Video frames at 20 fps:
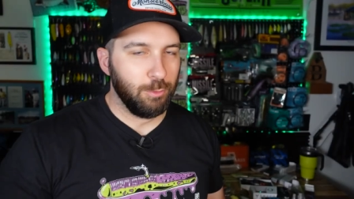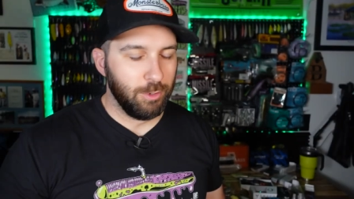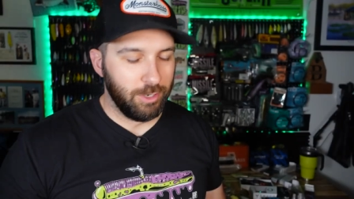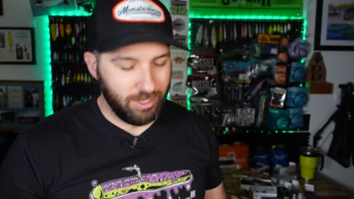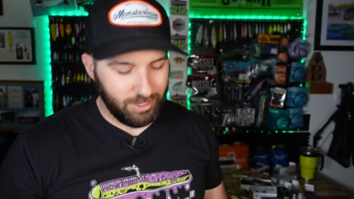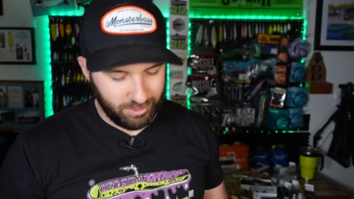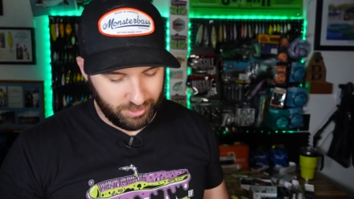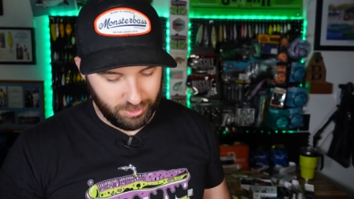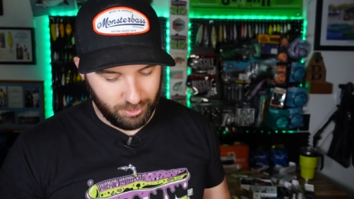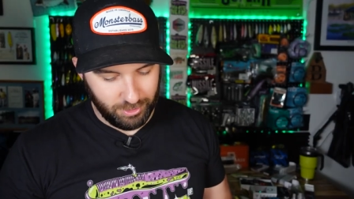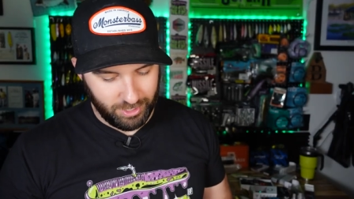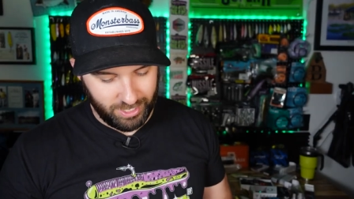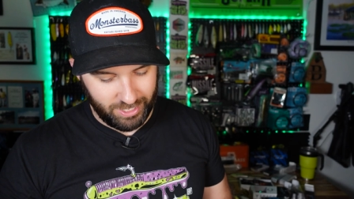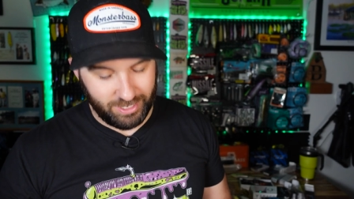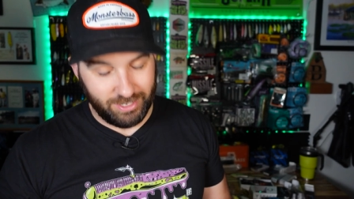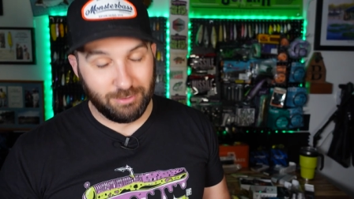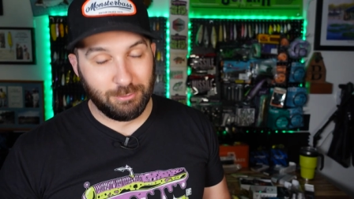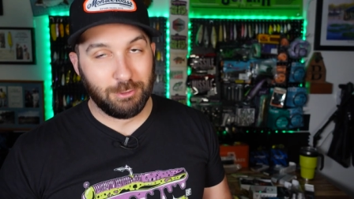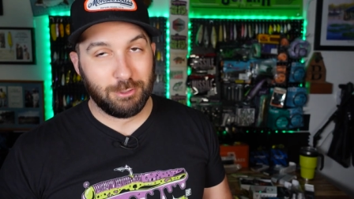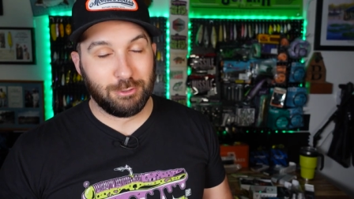we're gonna go
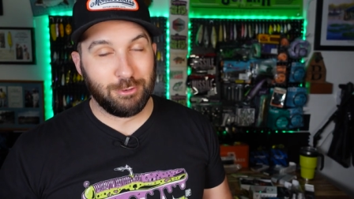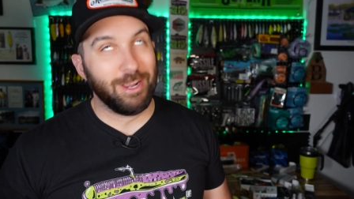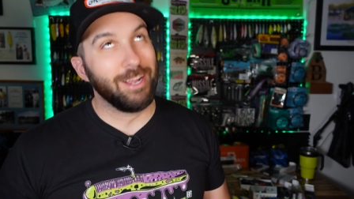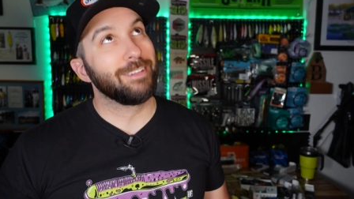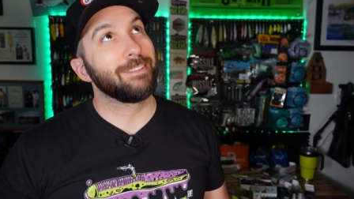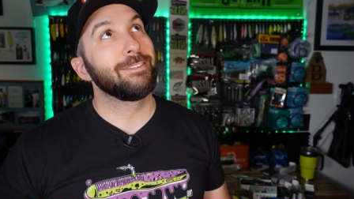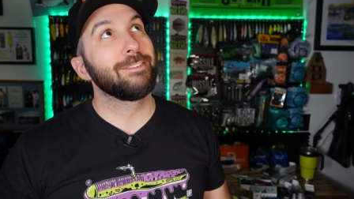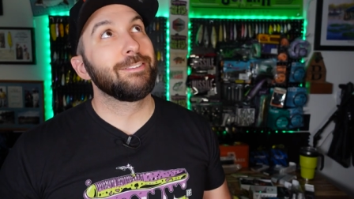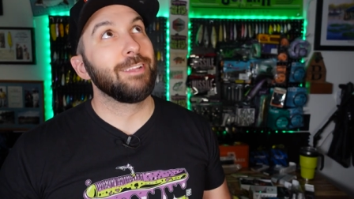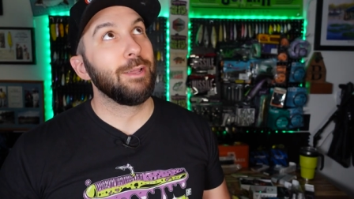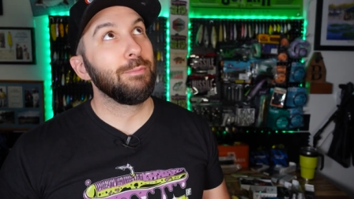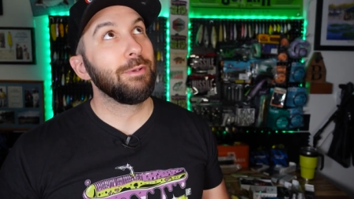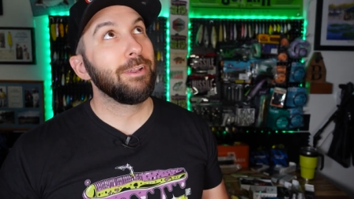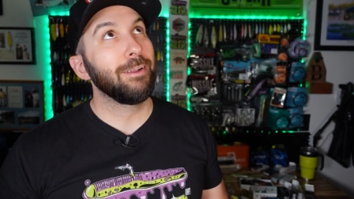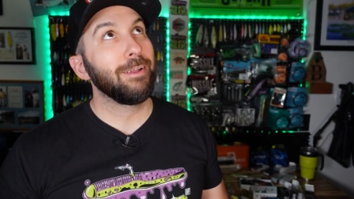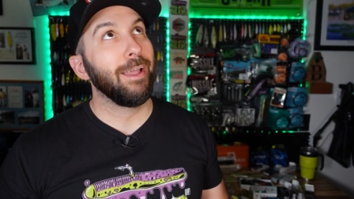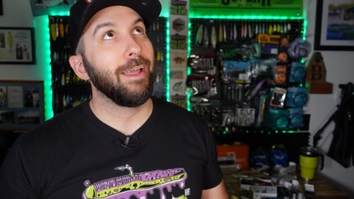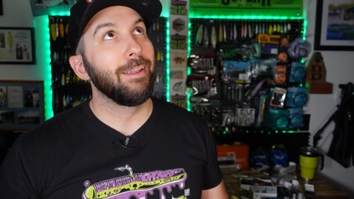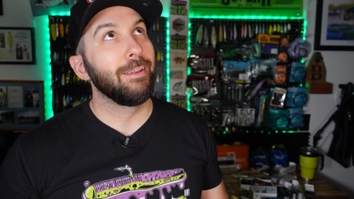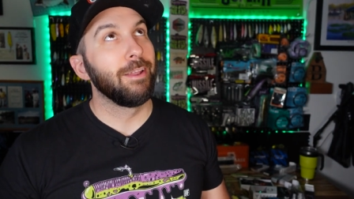ahead and retract the statement
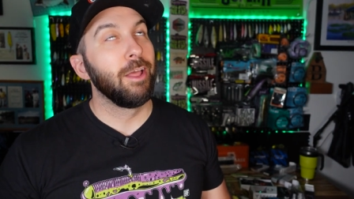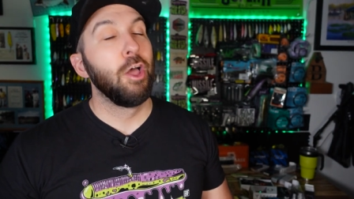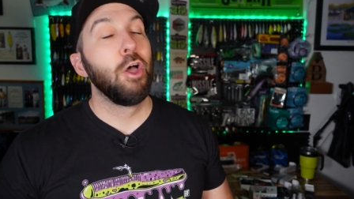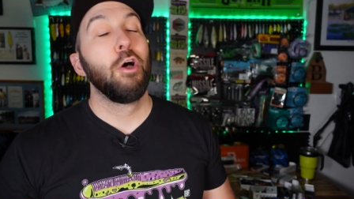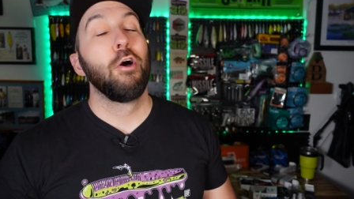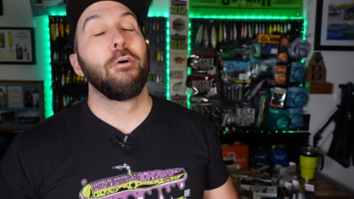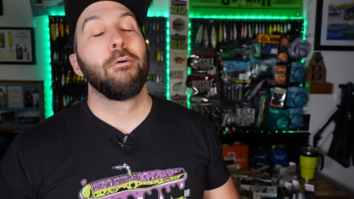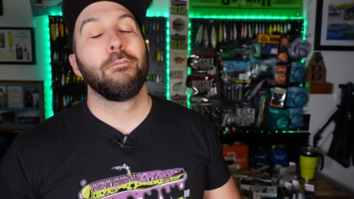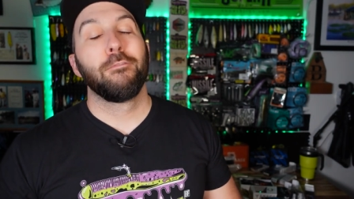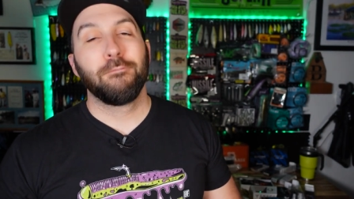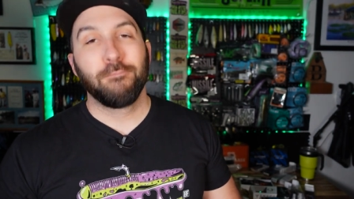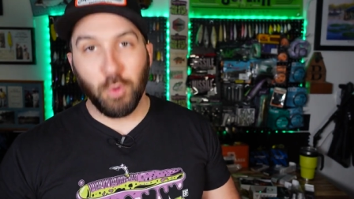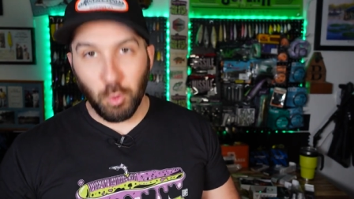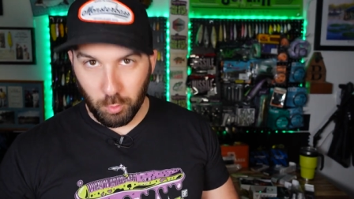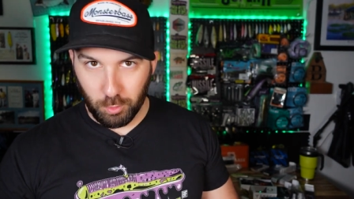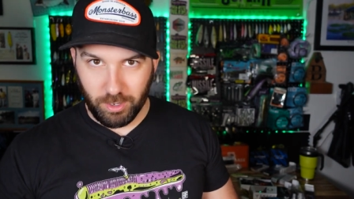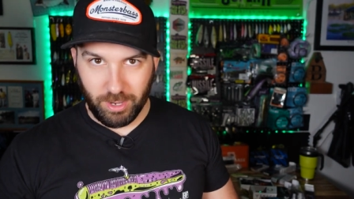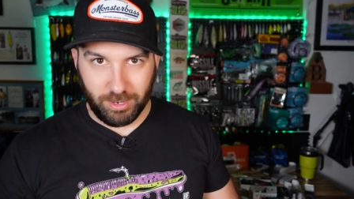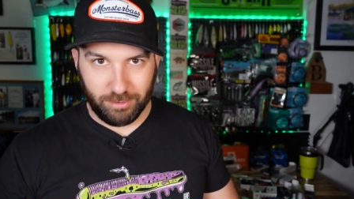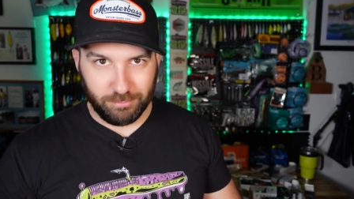again.
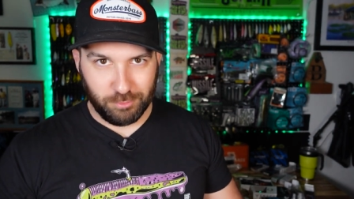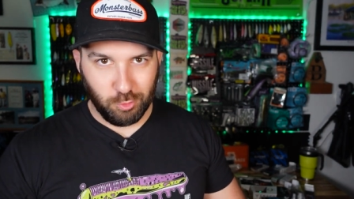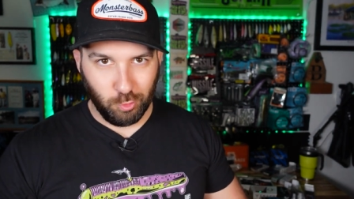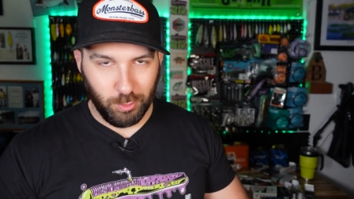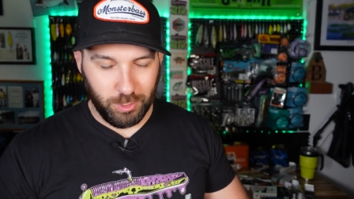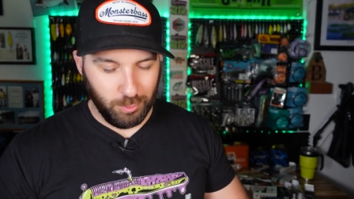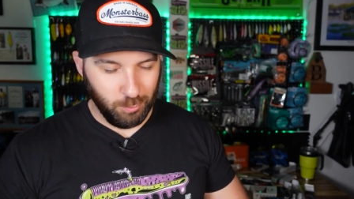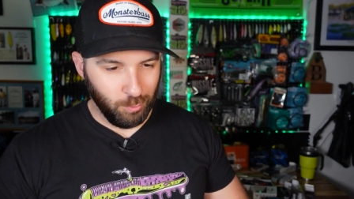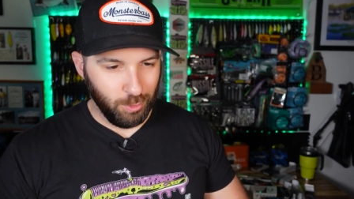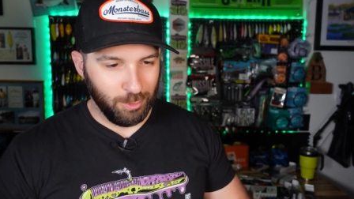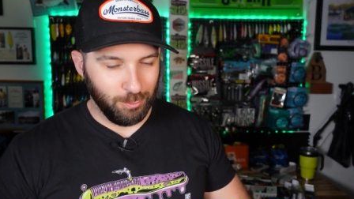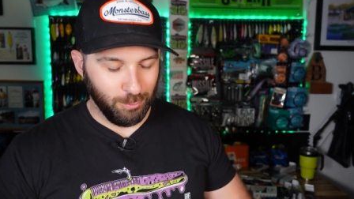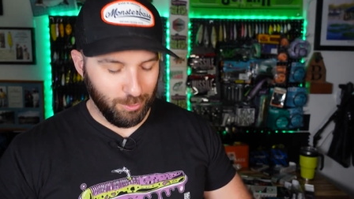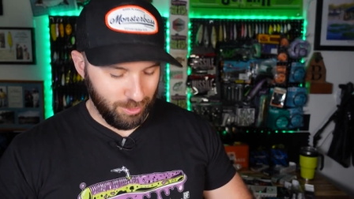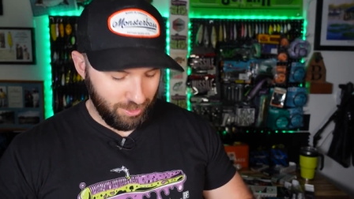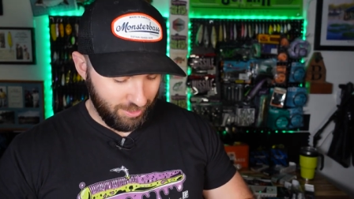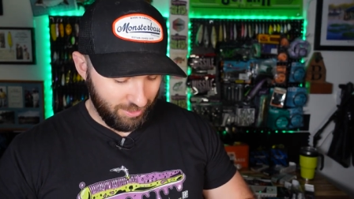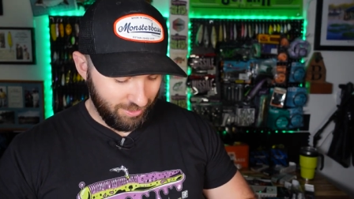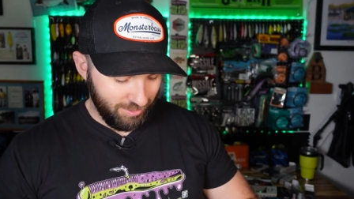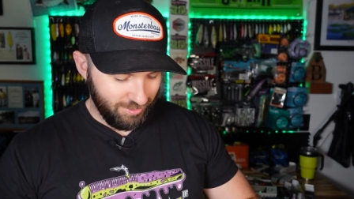Four out of 21
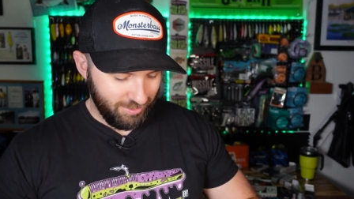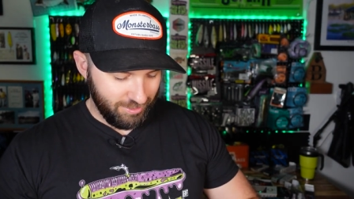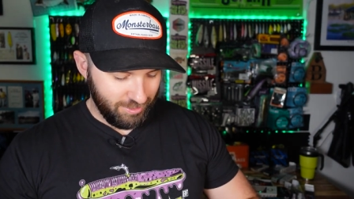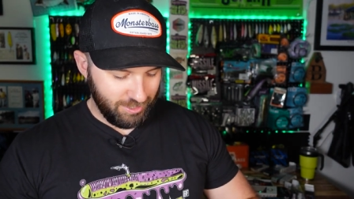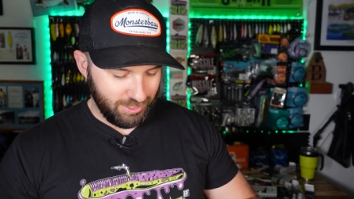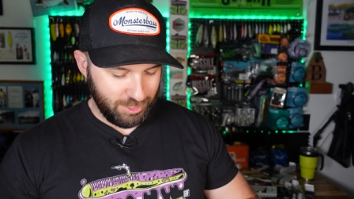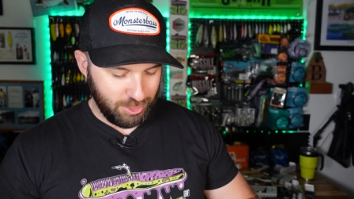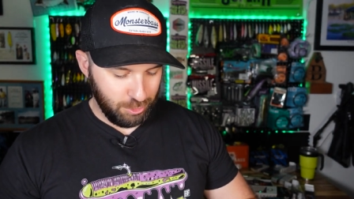were a